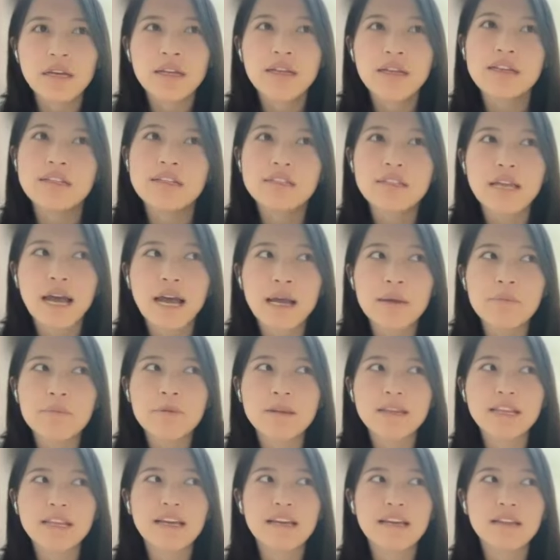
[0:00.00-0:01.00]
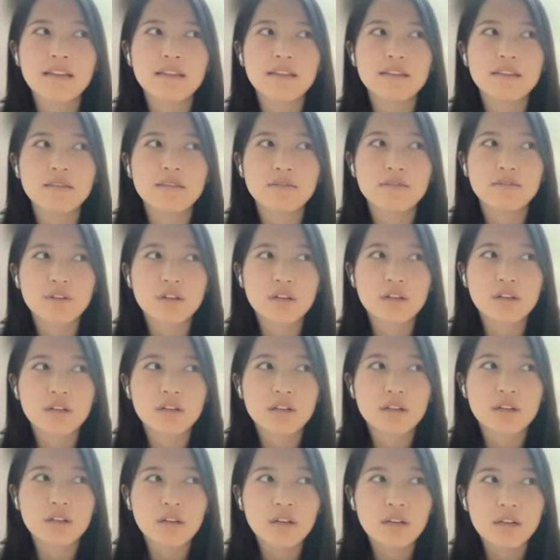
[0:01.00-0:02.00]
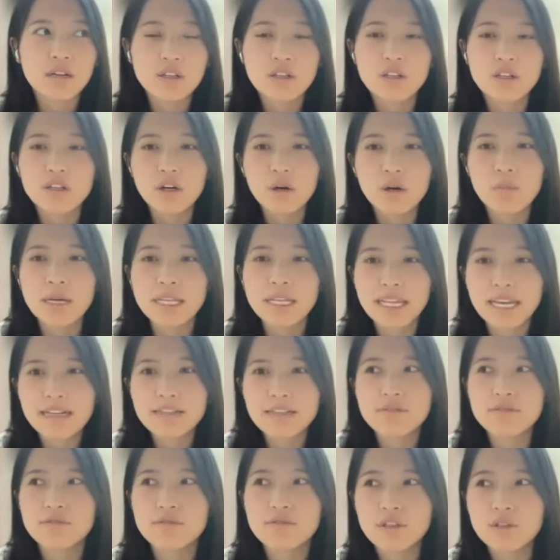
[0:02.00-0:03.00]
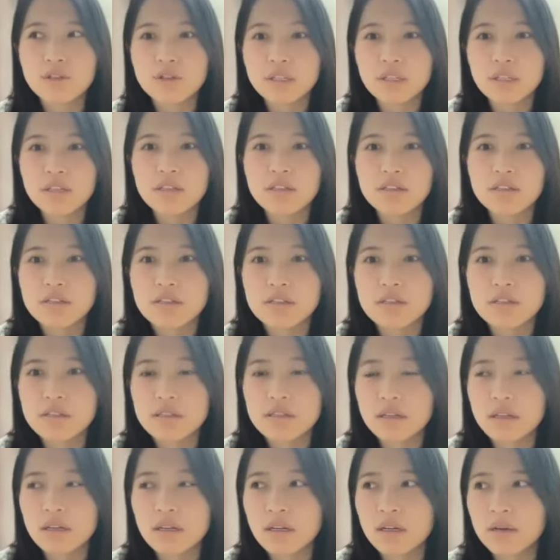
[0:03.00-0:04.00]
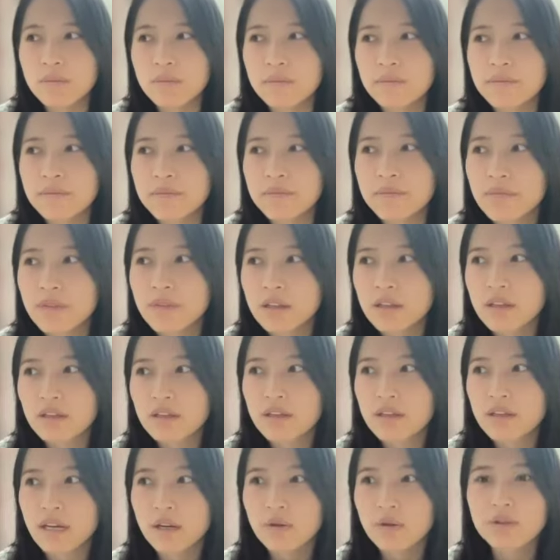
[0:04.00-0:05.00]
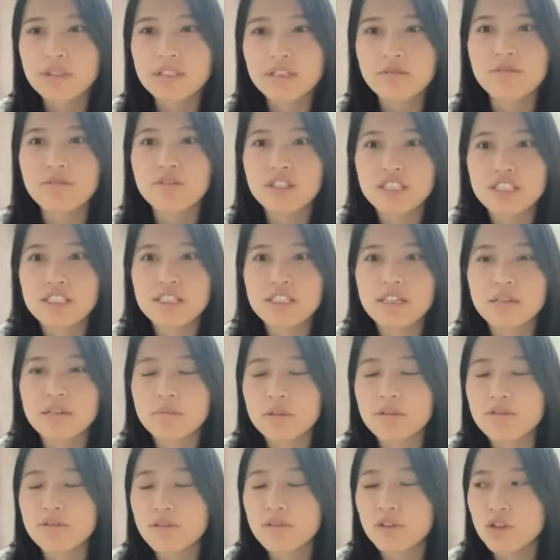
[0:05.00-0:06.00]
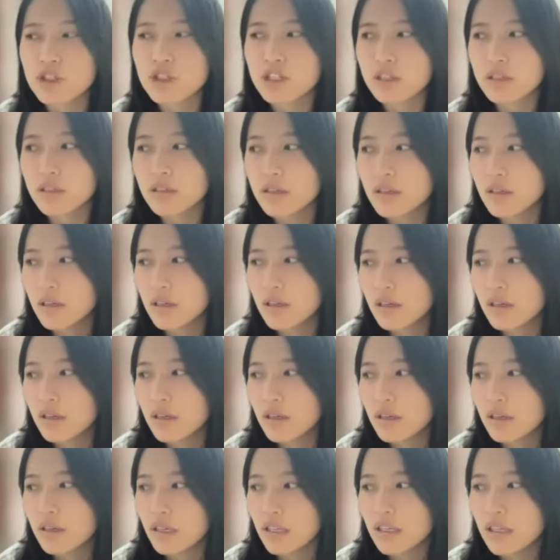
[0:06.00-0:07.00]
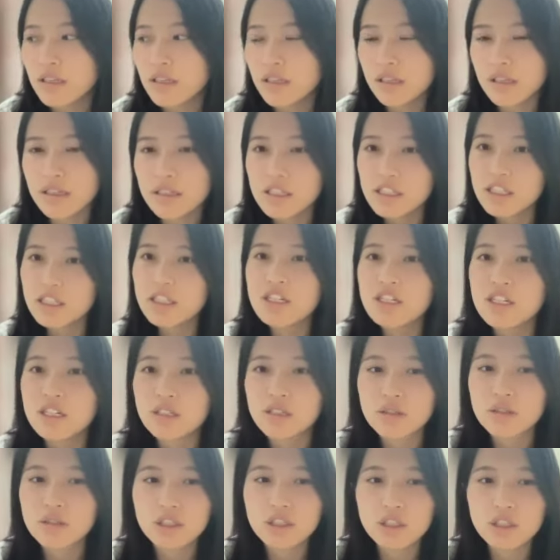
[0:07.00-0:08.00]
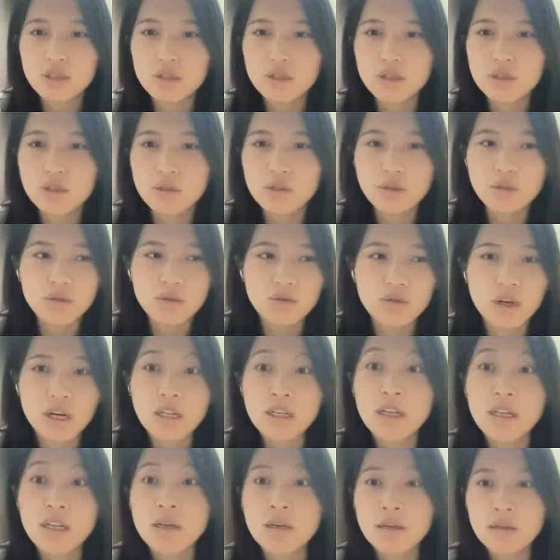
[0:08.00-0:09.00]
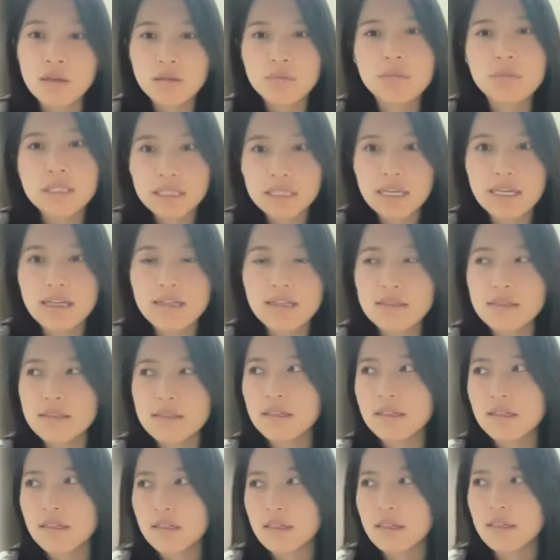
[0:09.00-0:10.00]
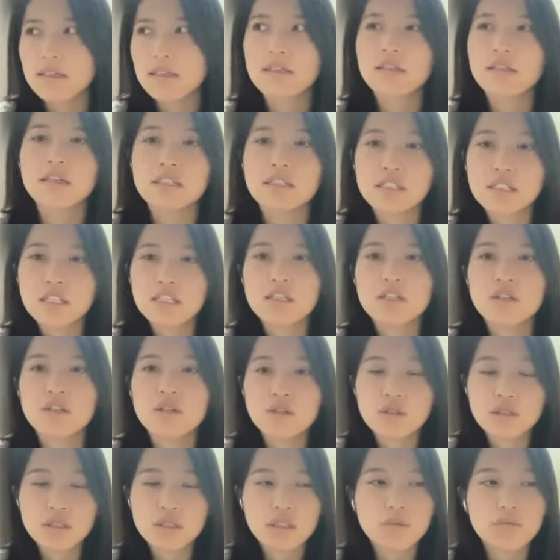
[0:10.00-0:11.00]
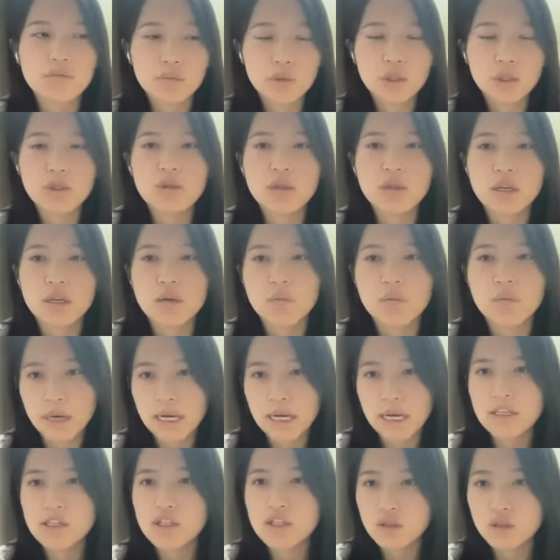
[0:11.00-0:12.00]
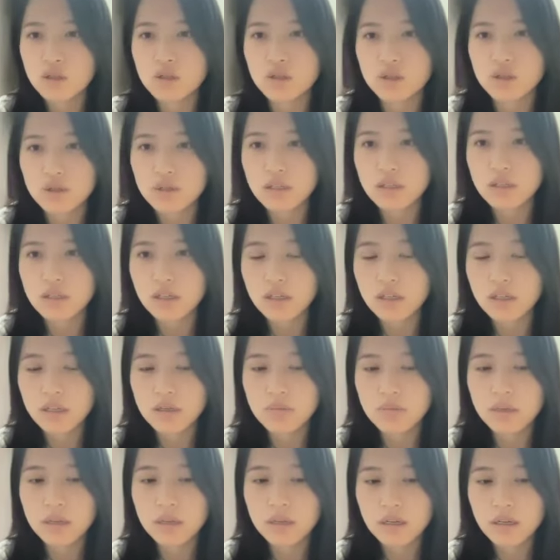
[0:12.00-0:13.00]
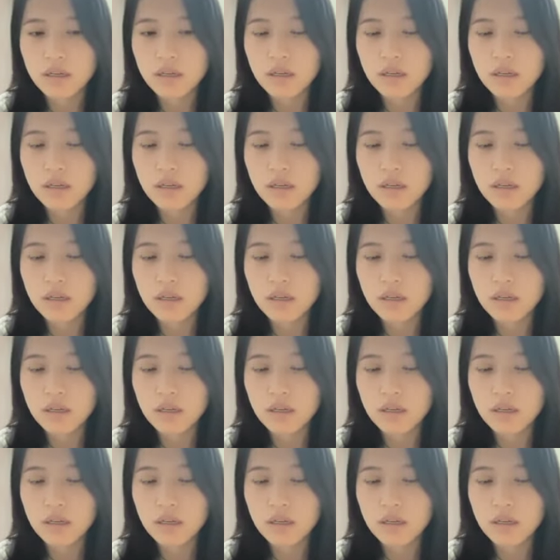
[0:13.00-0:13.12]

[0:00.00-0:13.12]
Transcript: at least I planned for, you know, my next few years, I would say foreseeable future, in addition to running Potencia, like continuously building my social startup,